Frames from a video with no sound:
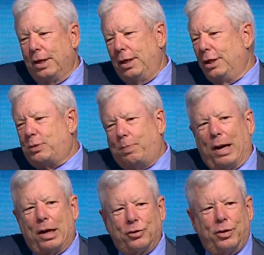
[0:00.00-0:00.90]
it's
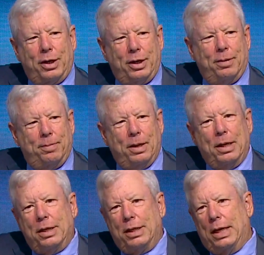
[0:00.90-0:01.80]
bothering him
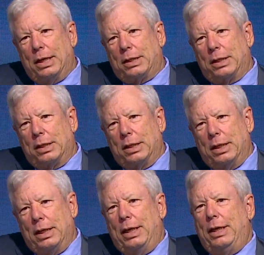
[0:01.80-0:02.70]
that
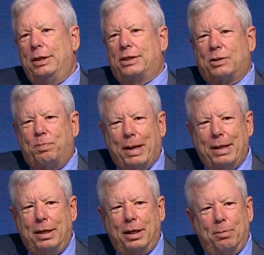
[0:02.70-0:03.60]
he's
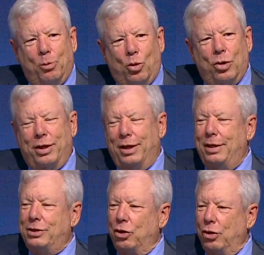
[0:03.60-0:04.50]
spending more than
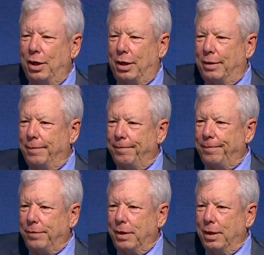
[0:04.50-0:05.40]
he's earning.
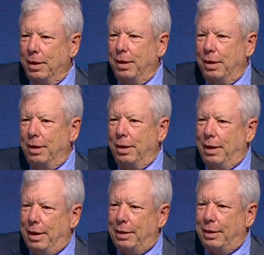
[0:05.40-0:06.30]

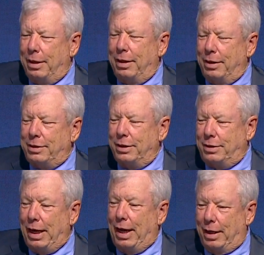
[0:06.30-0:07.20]
And I said,
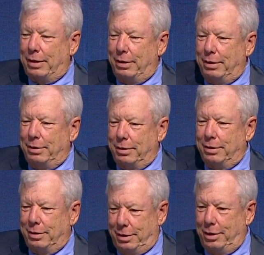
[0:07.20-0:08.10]
Dad,
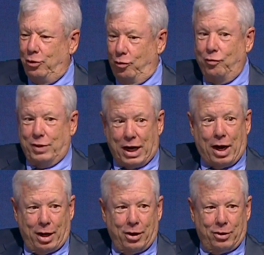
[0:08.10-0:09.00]
you're
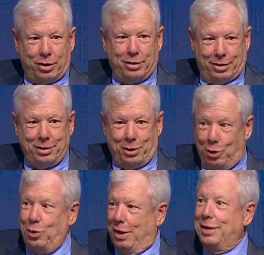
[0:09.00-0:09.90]
retired,
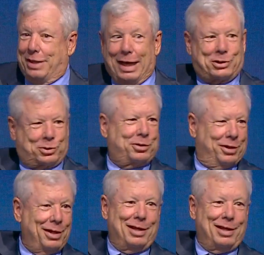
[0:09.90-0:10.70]
that's